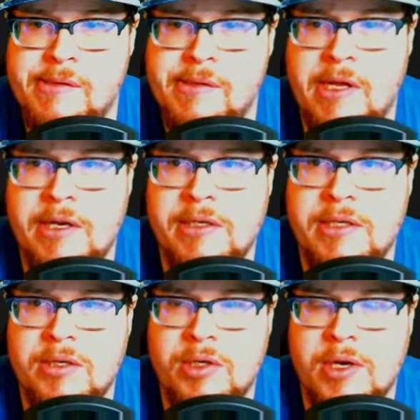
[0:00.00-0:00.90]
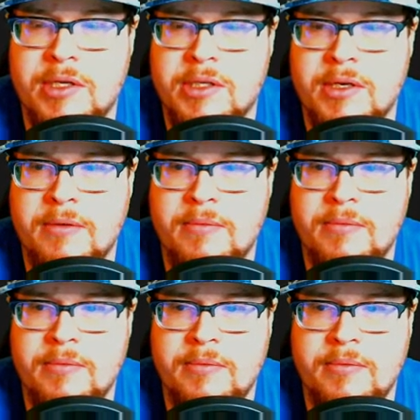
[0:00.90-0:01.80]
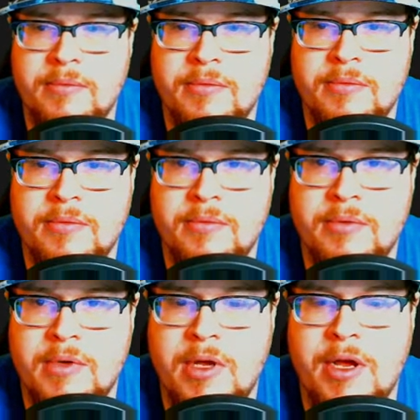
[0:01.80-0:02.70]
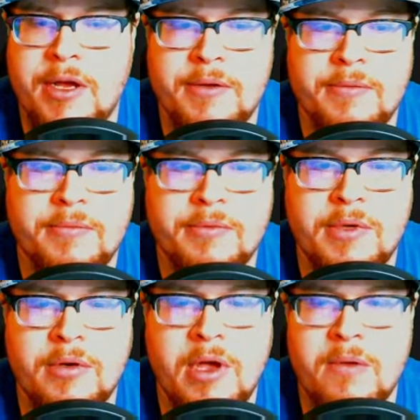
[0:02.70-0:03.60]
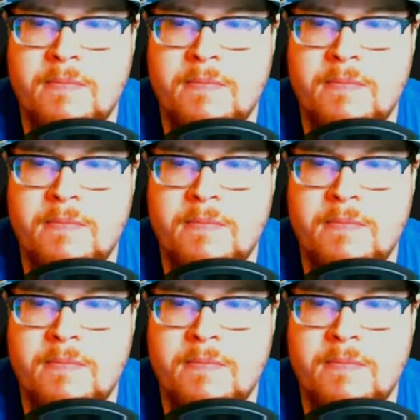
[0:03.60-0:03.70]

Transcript: that is interesting. Huh. Okay.